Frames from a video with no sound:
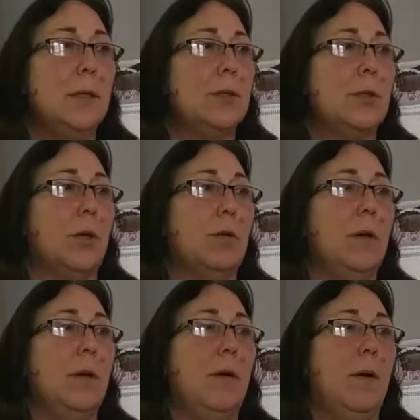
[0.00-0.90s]
So
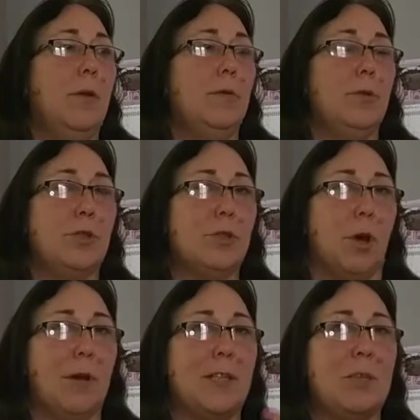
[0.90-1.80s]

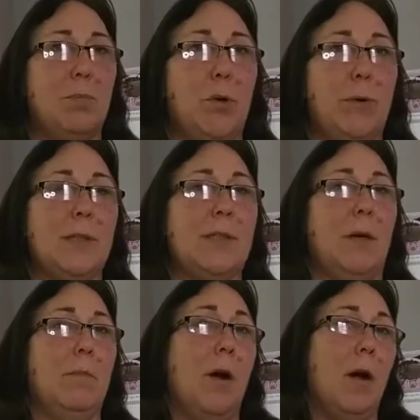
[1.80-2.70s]
start exploring
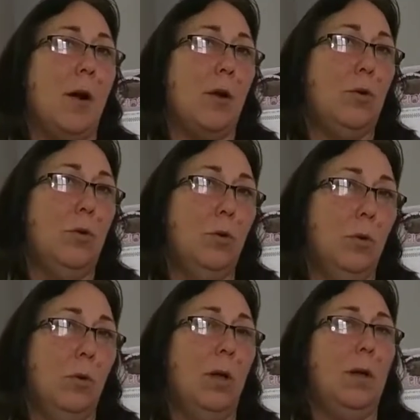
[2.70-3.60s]
some
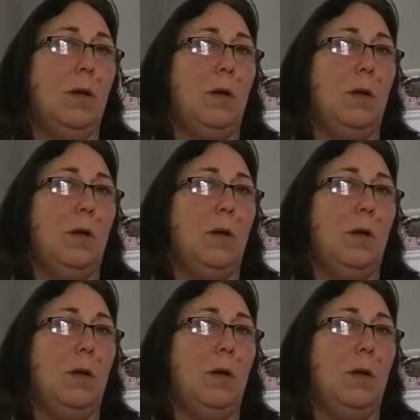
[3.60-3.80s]
cool